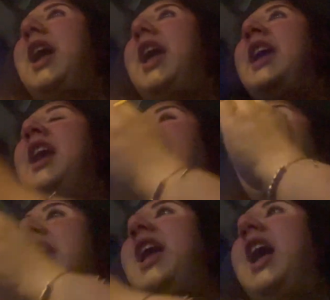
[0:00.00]
And
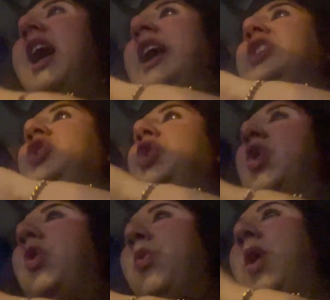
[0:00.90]
I had
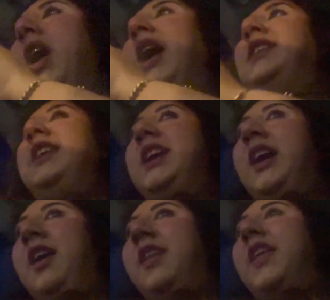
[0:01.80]
no
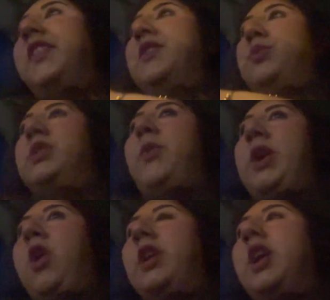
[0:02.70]
idea that this was
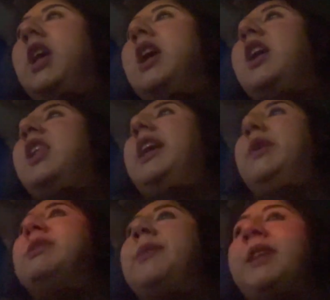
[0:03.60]
going on. Like,
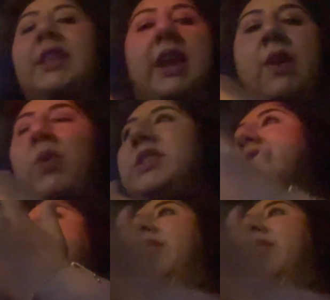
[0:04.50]
it was something that I wasn't even